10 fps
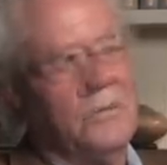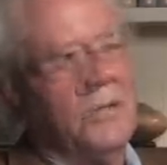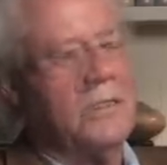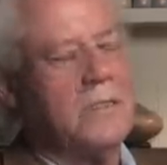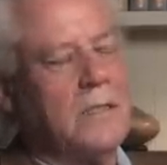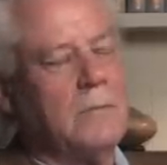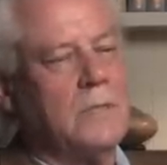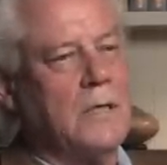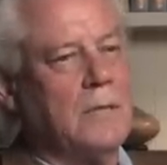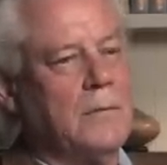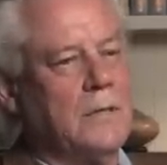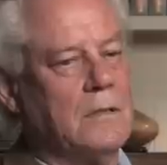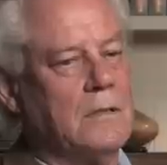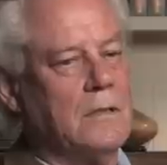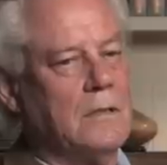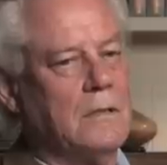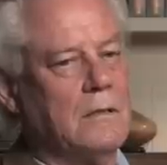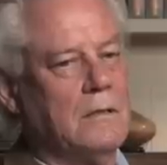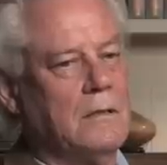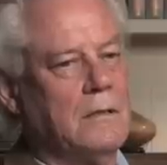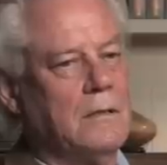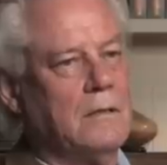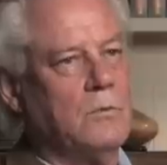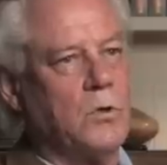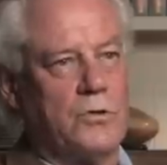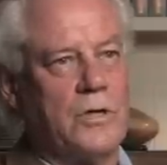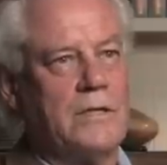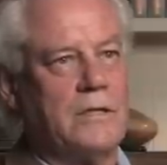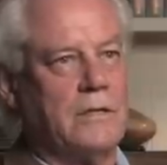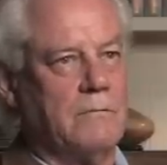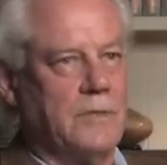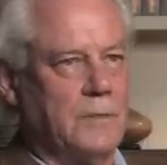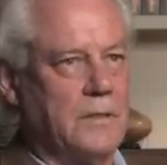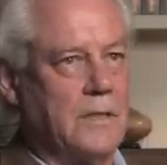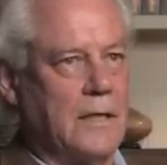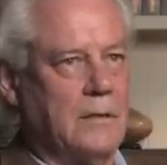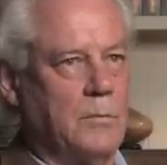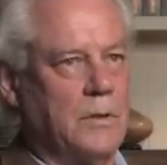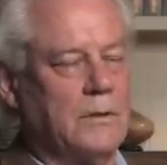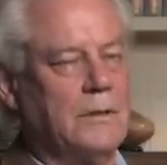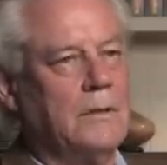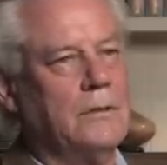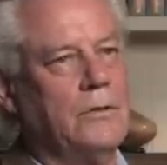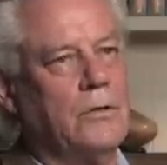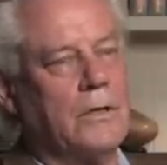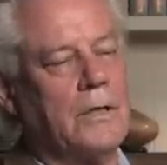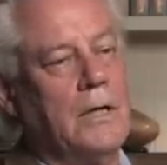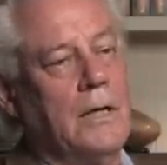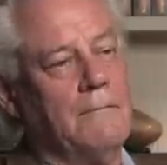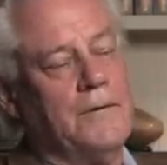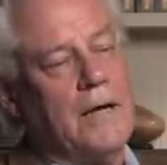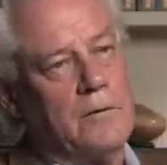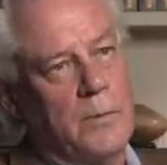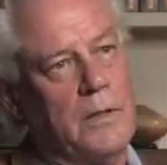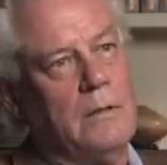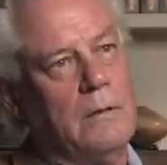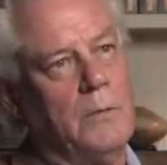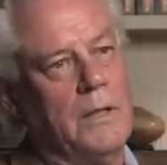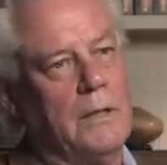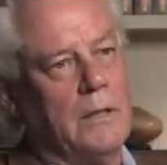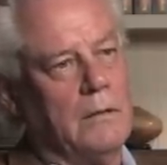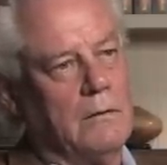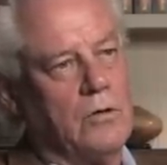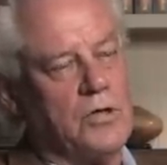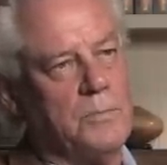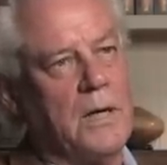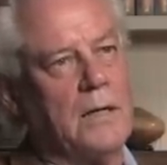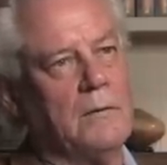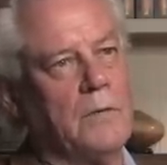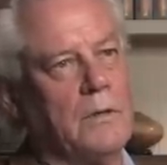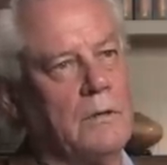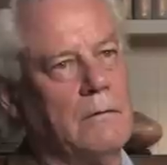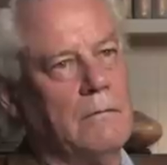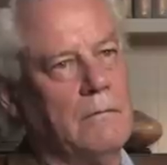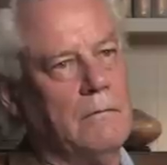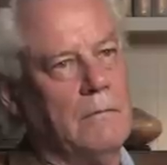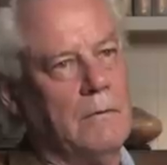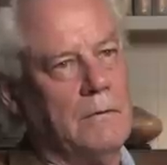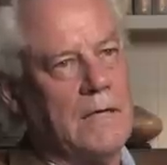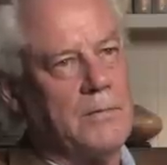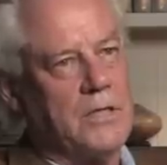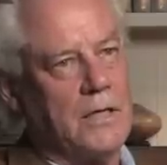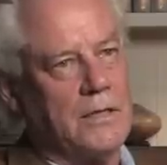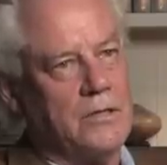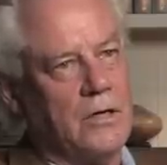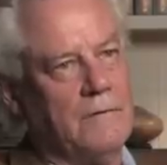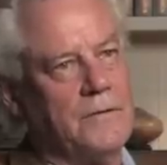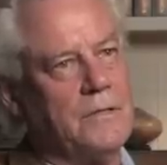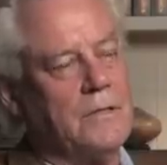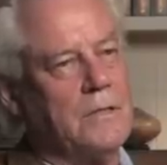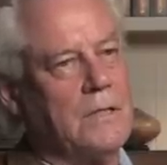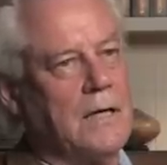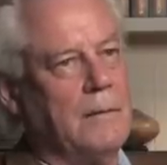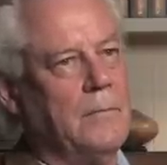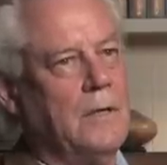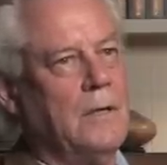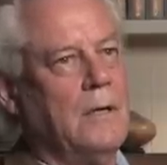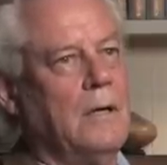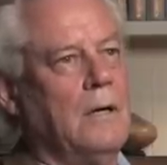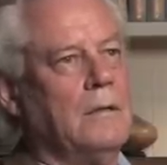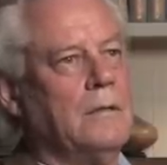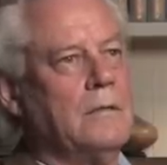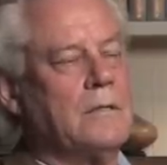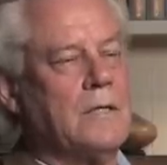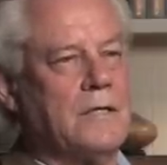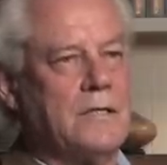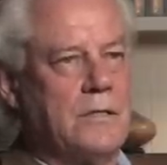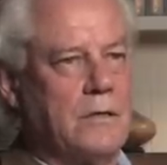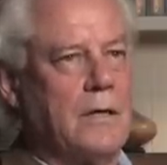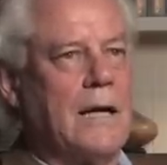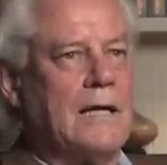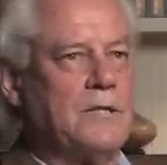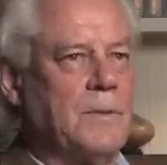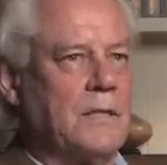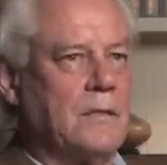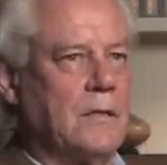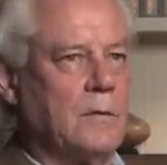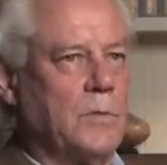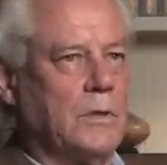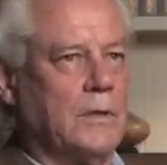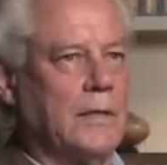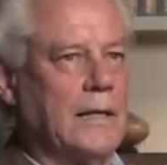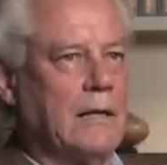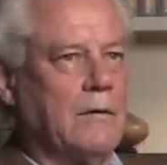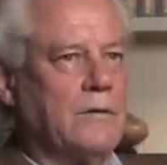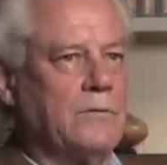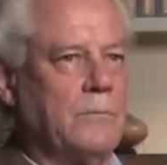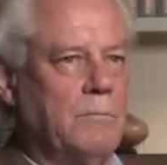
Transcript: about the same time that that the World Trade Center was designed and built in New York. In fact, we corresponded with the Yamasaki's office at the time to discuss certain aspects of their building and ours.